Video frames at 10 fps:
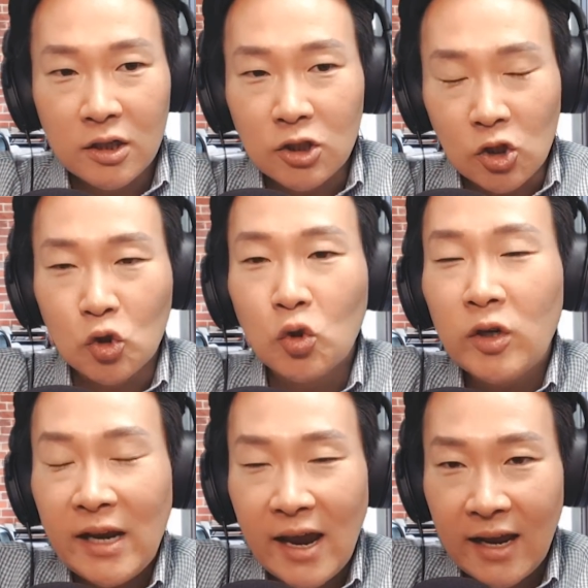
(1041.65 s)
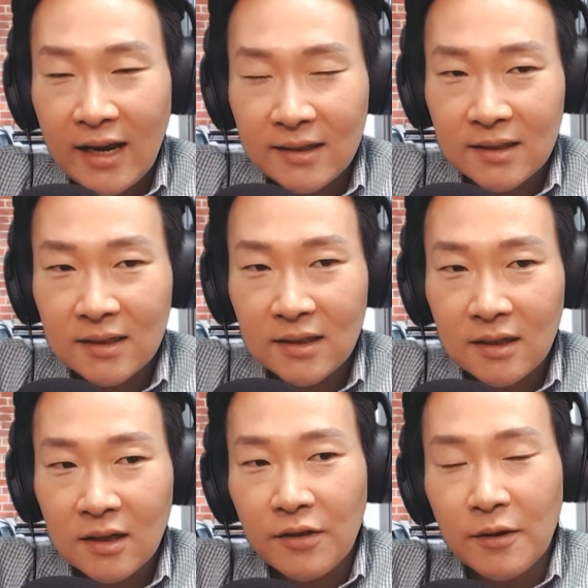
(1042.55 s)
to create
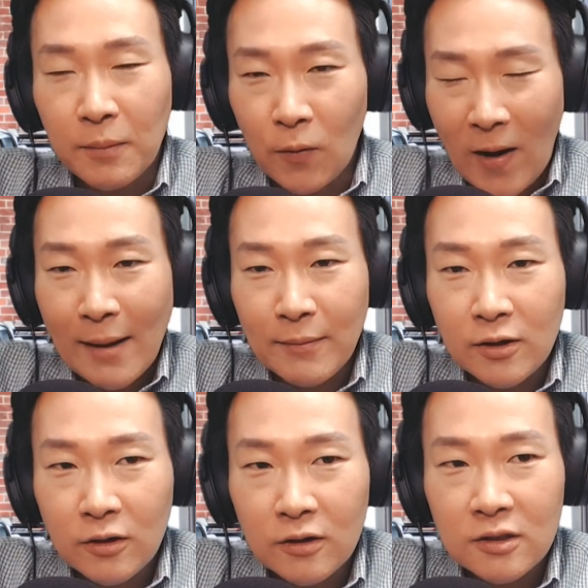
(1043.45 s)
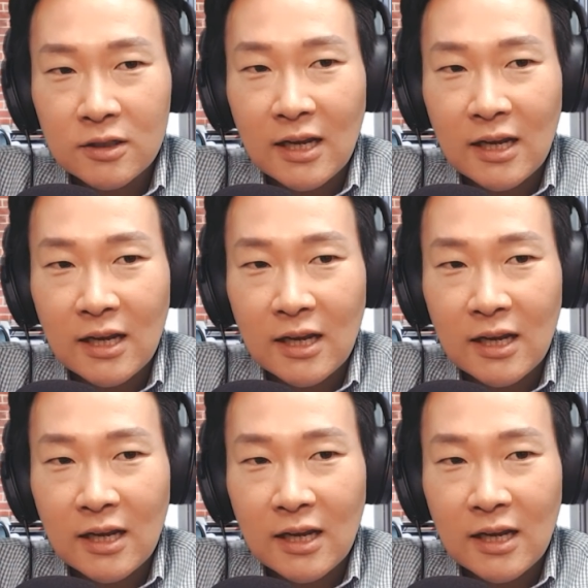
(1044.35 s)
the parameters